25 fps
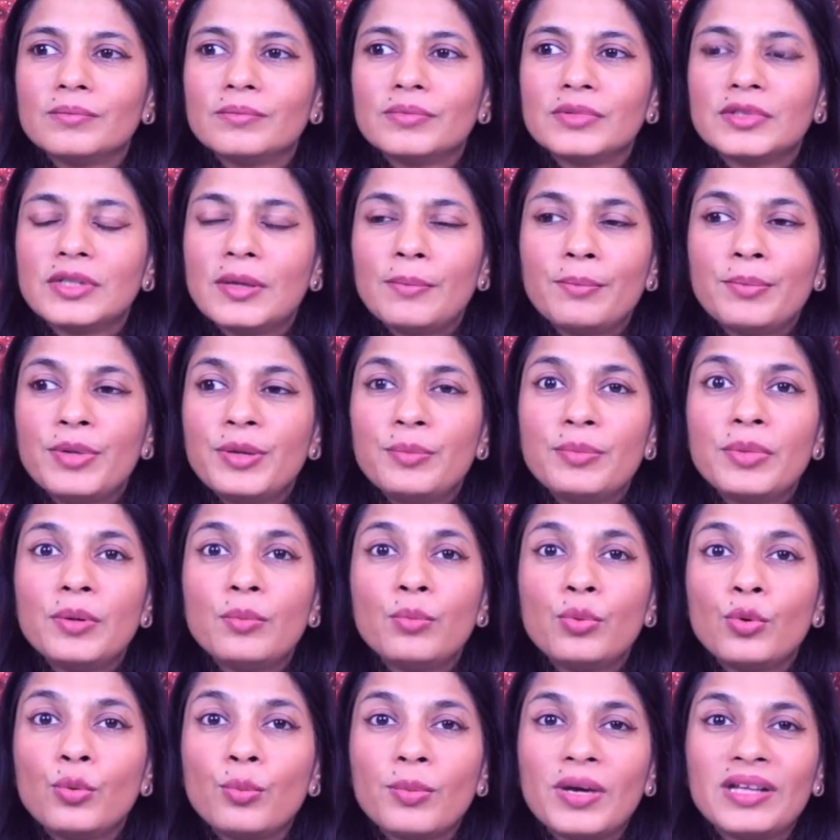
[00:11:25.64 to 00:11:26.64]
some people
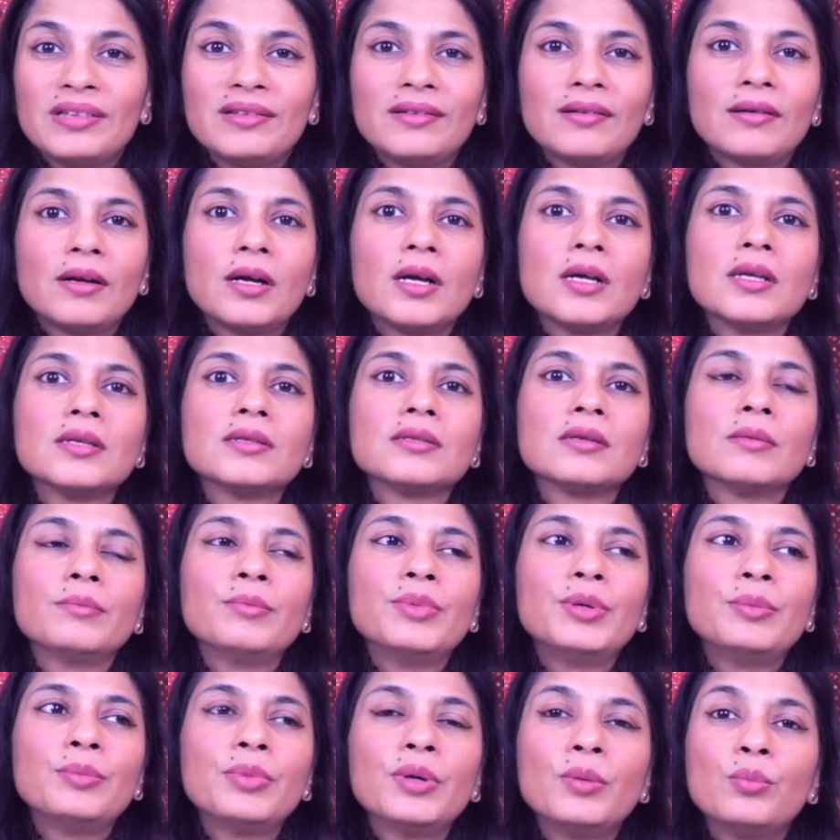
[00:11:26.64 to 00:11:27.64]
put mantras some
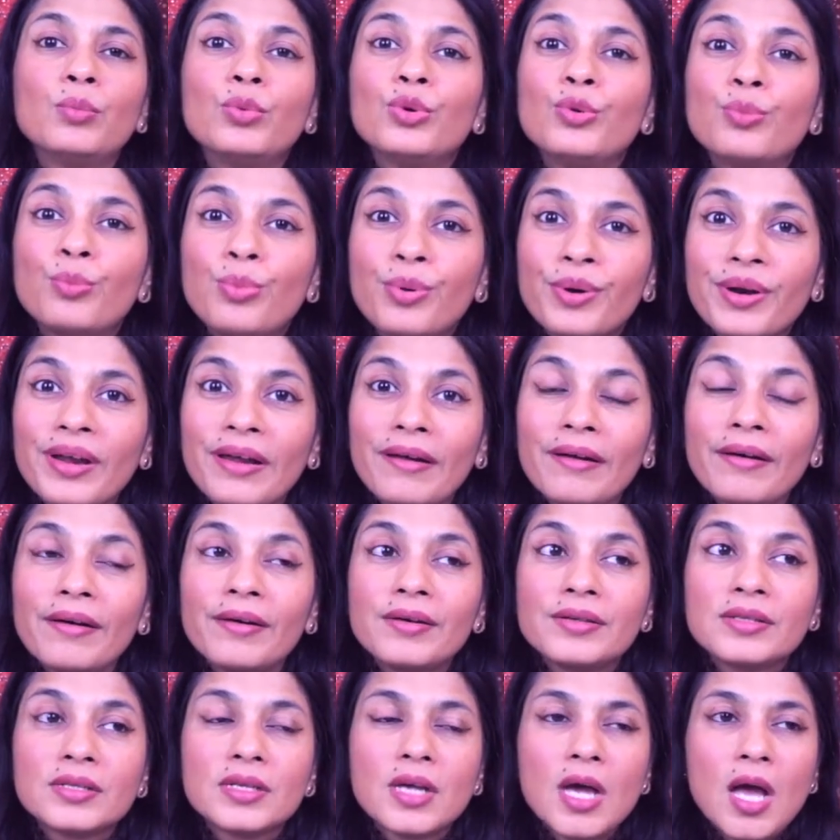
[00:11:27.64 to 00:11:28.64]
people put
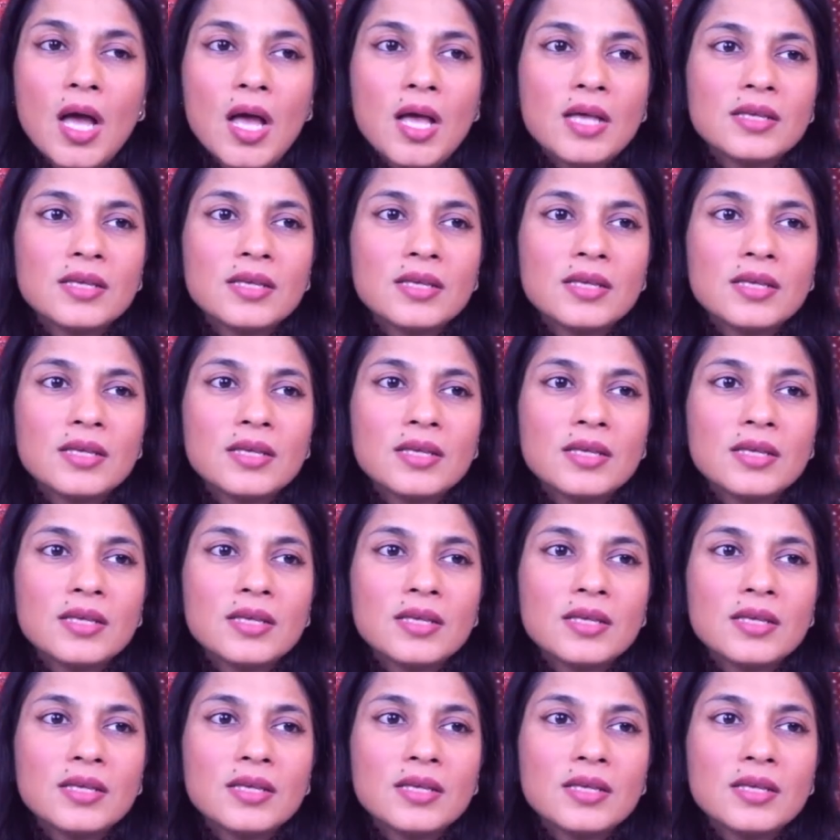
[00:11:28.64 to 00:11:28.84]
prayers